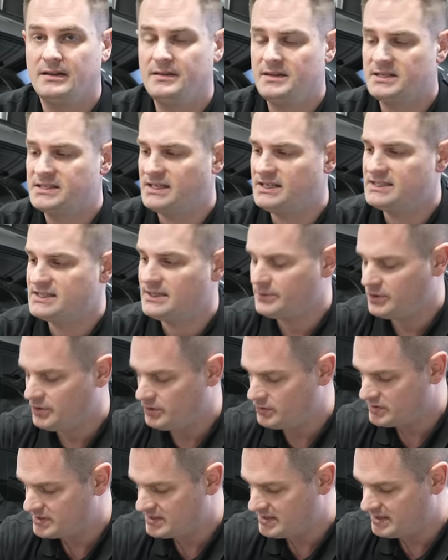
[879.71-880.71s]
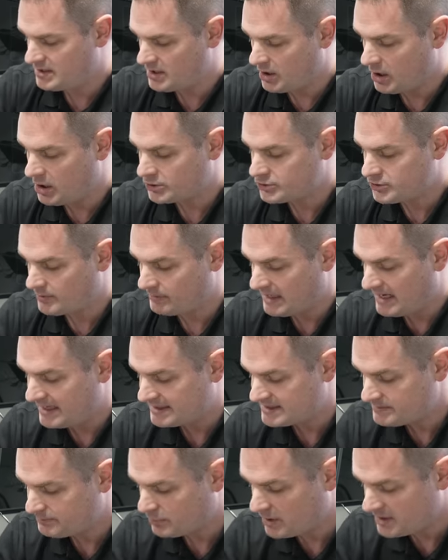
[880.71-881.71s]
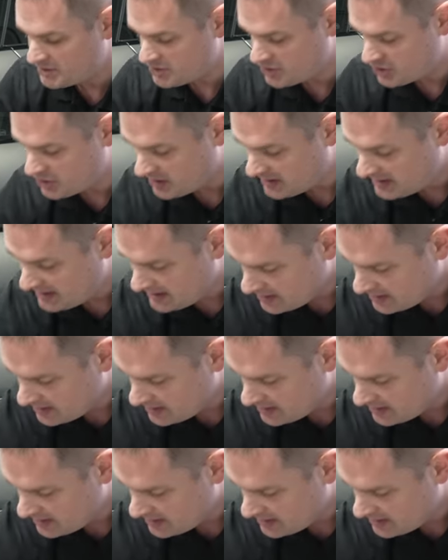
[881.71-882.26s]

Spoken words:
In this case, I'm gonna use the Ultra Black Sponge.